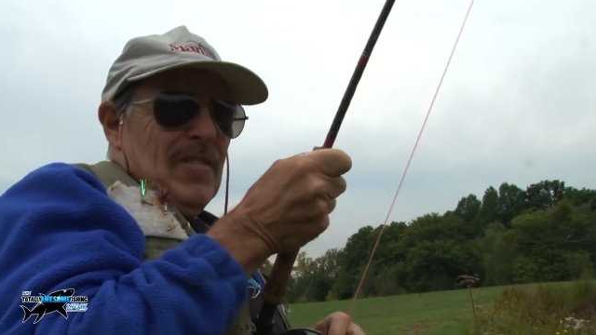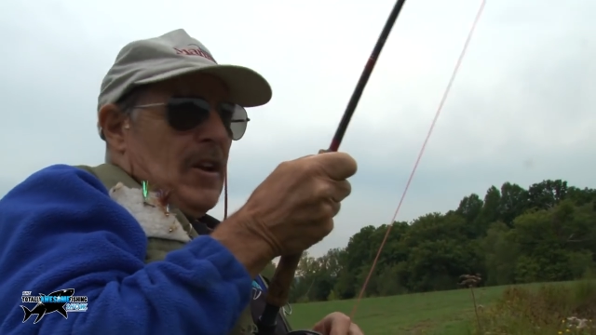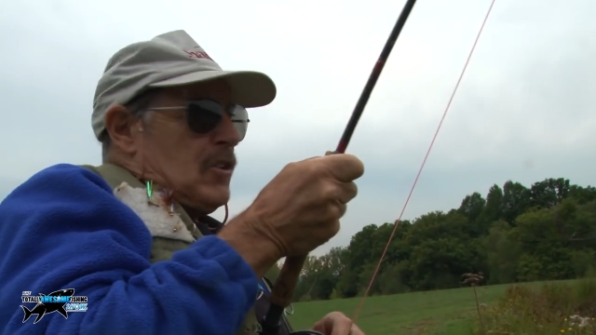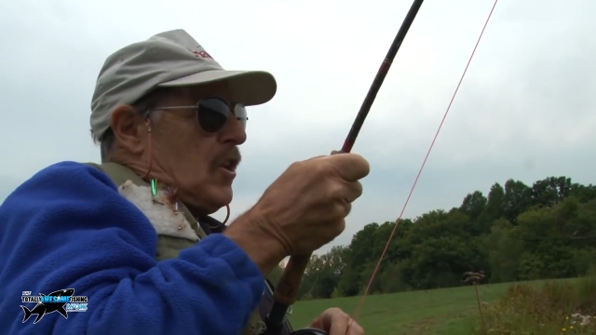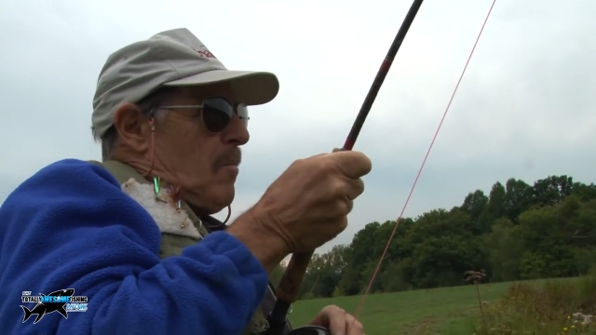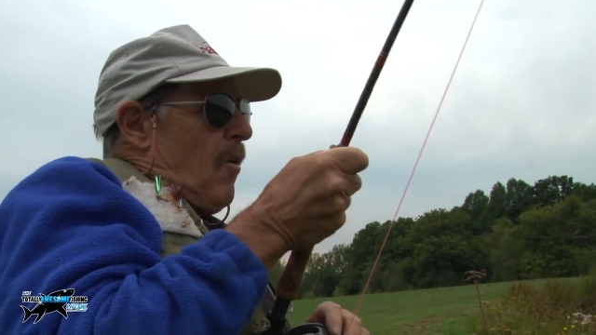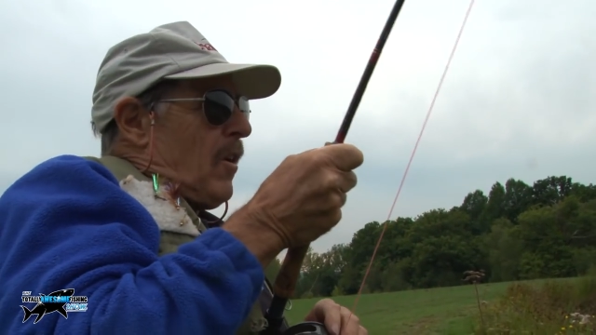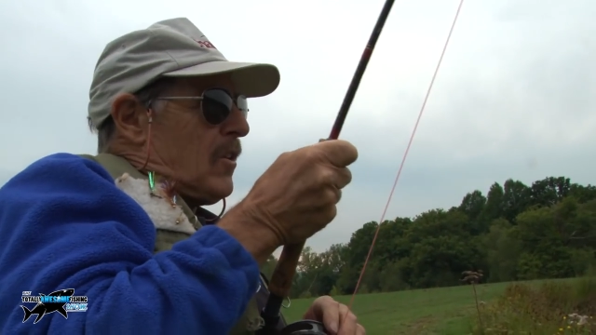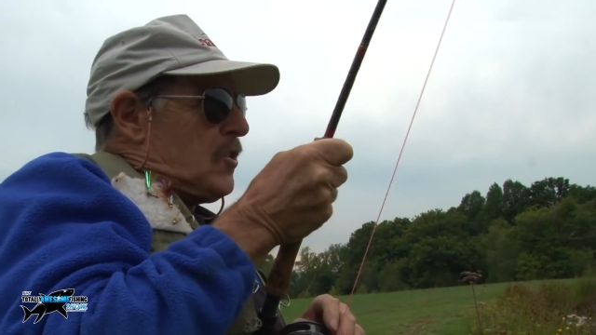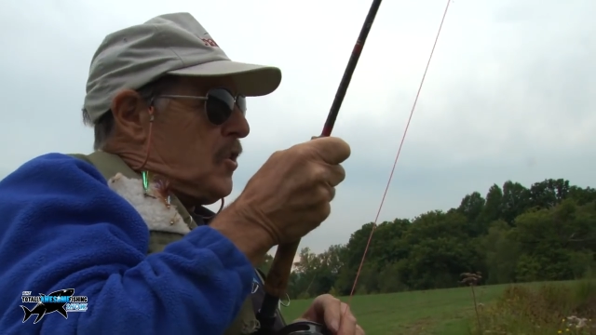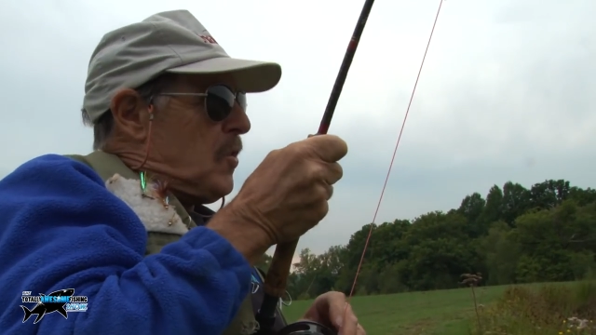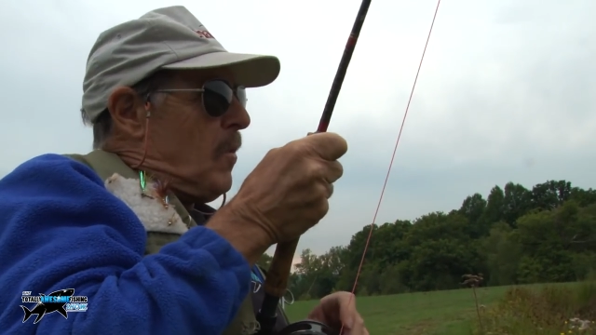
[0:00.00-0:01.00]
I said to Mike, I
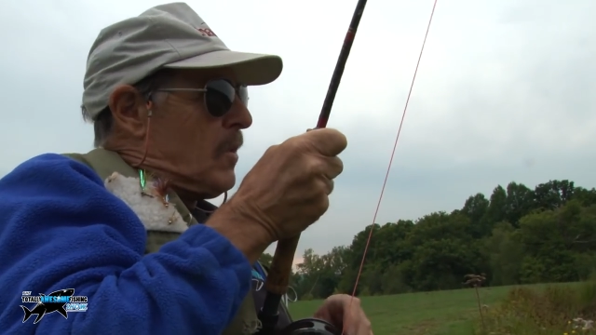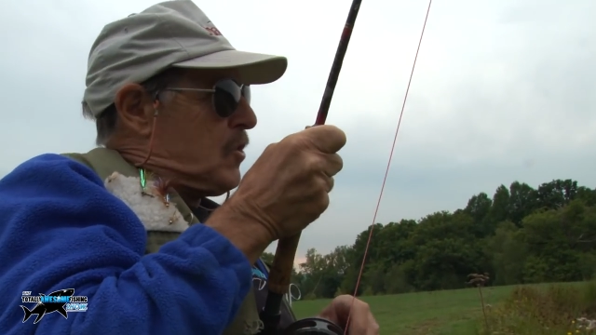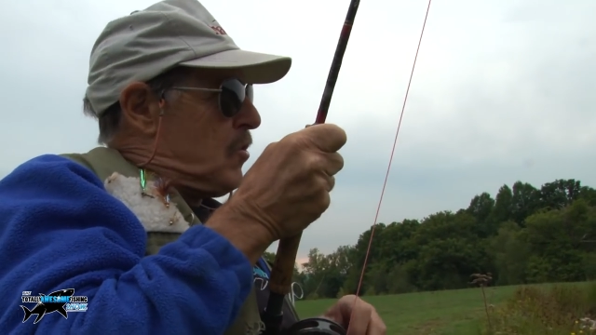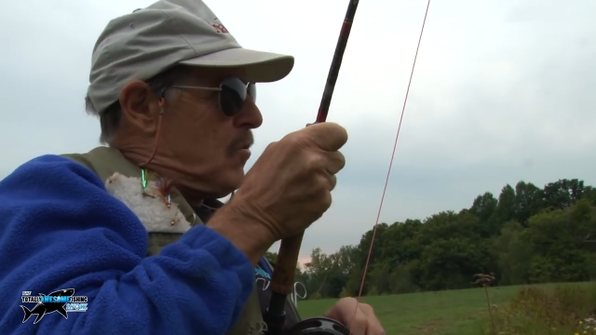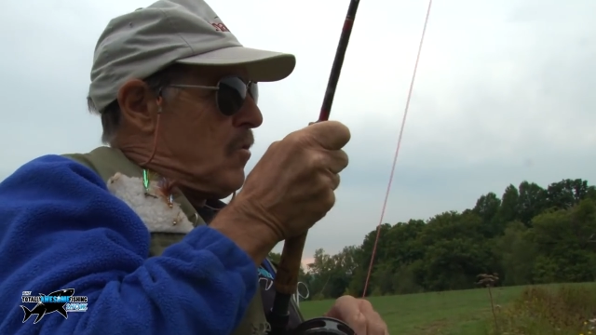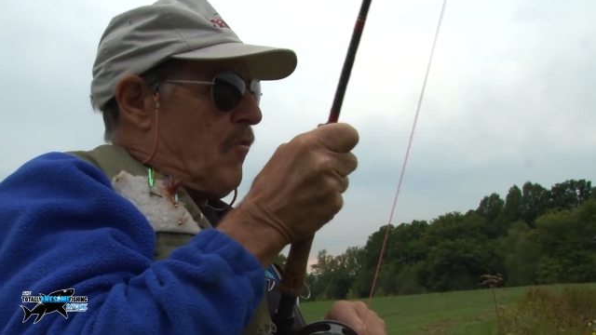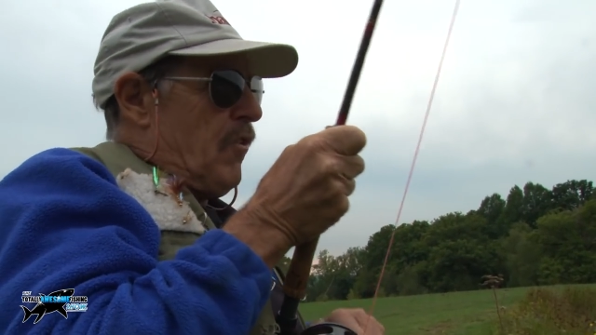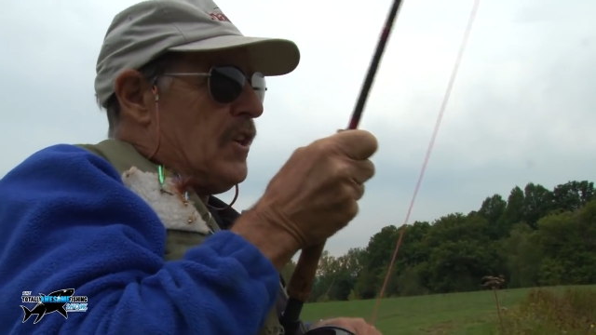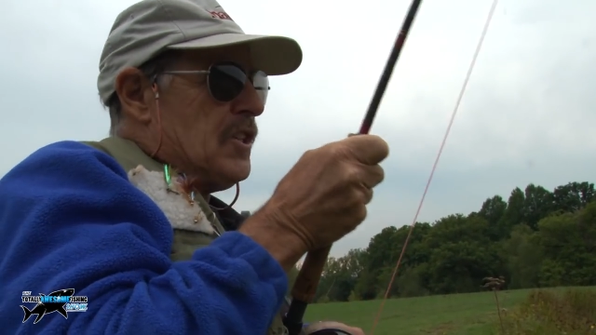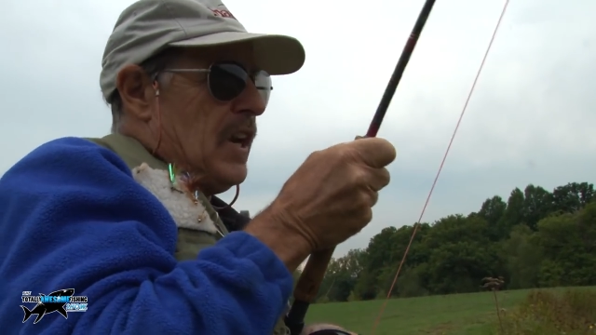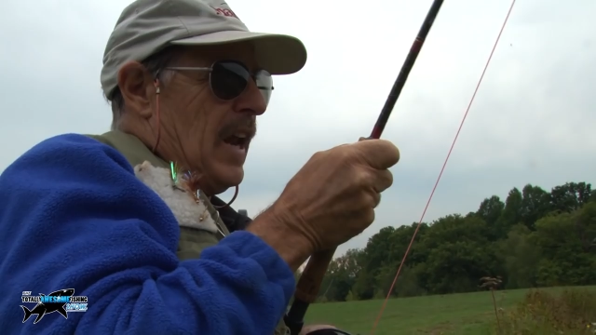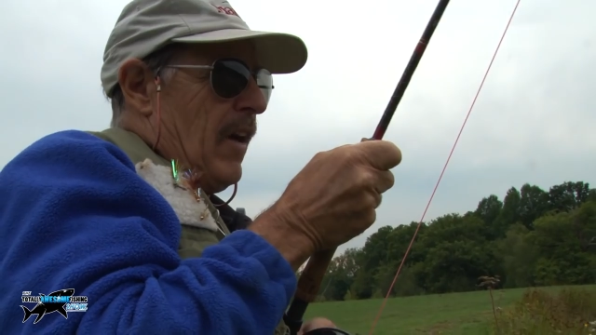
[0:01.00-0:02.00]
said, you know what, it's two good fish
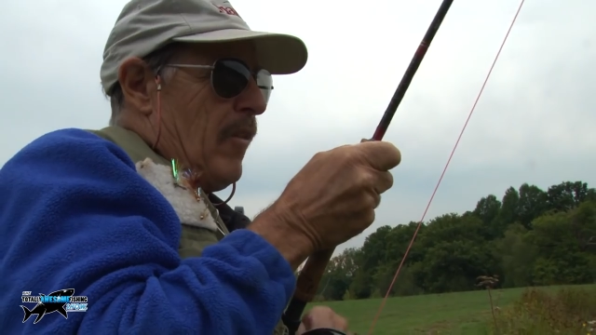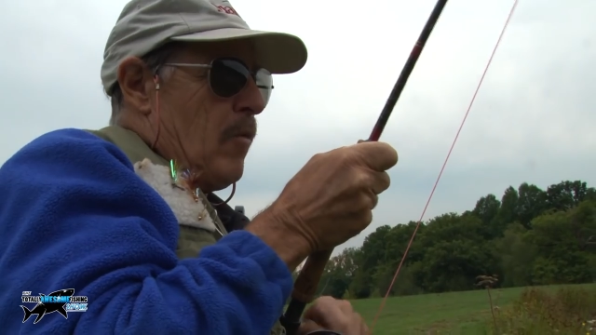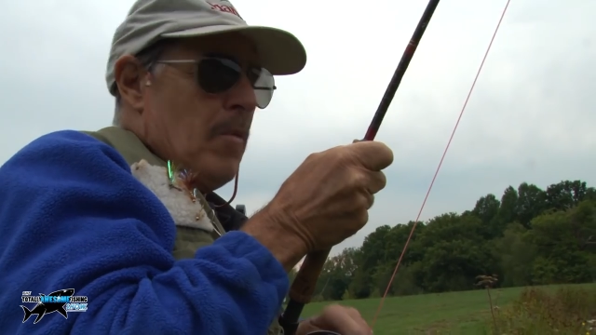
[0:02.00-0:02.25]
still out there.